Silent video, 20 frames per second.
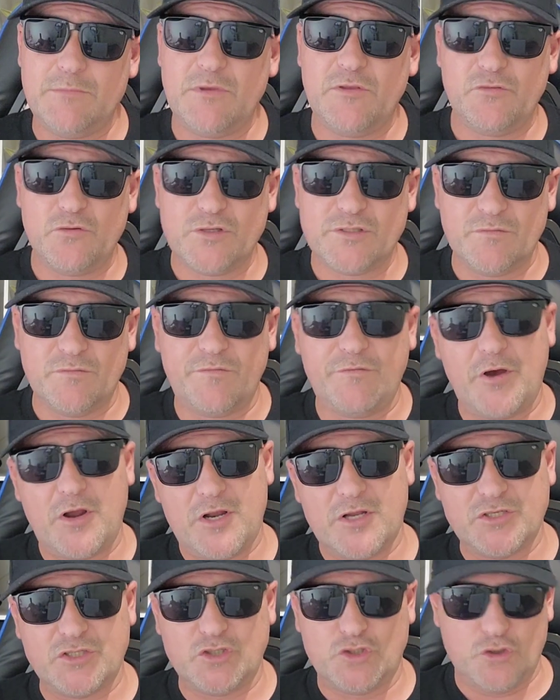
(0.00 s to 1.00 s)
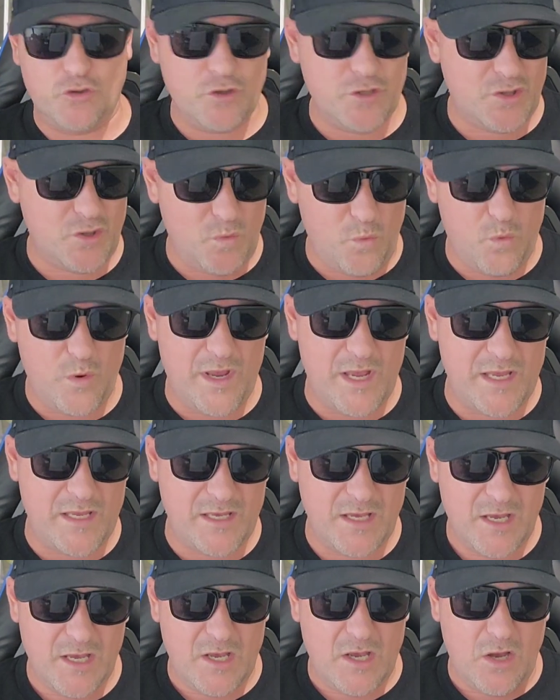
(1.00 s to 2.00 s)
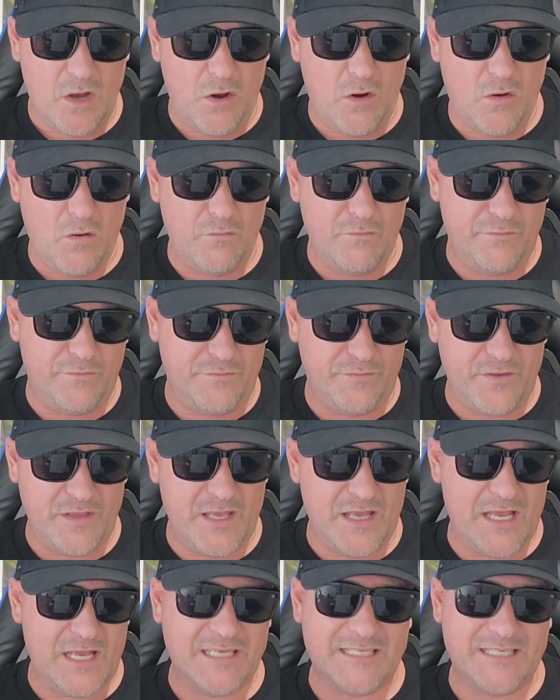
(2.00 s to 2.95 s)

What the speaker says: me through some photos during the week of the